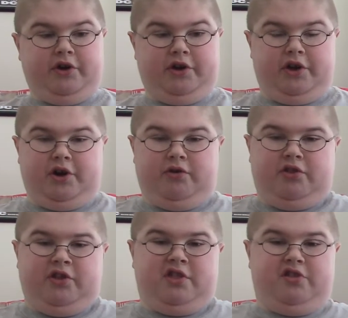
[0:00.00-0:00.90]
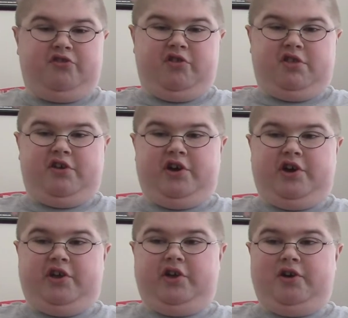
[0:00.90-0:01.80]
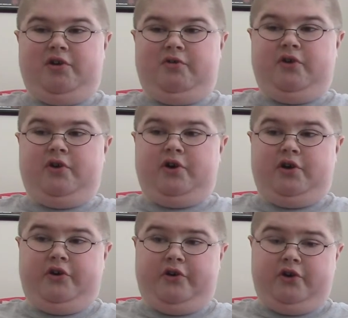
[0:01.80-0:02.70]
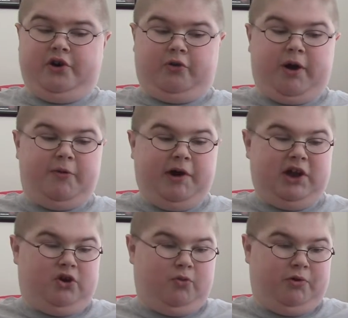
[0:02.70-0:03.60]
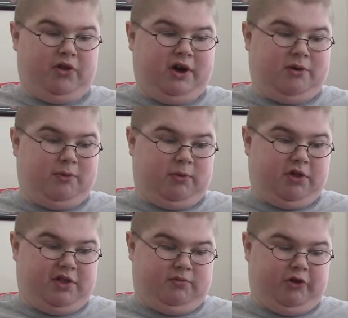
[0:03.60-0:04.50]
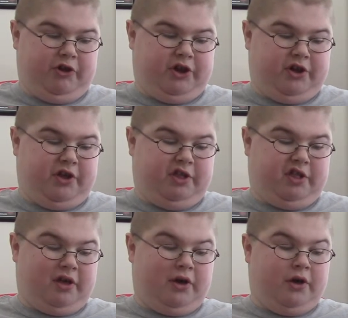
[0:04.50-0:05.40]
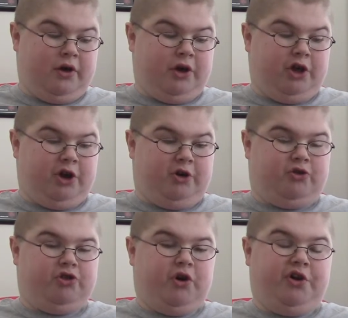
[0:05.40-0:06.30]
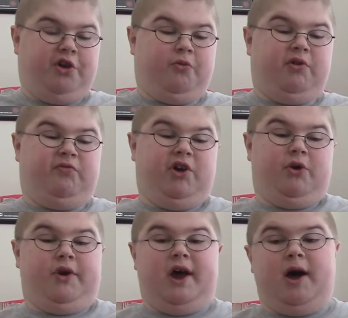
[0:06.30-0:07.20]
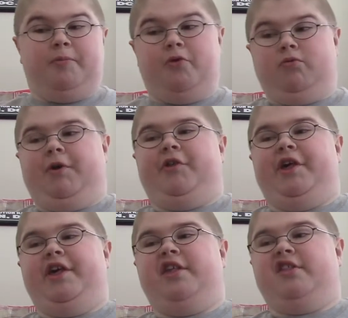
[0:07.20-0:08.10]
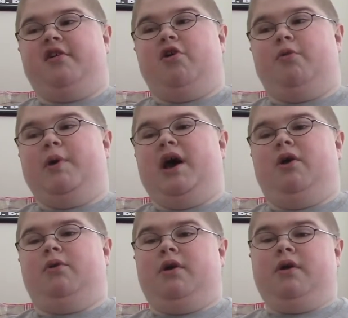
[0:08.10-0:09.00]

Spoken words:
You know, this is just you know, a great way to open the album, because it really does, you know, show you what Fiona Apple really is all about.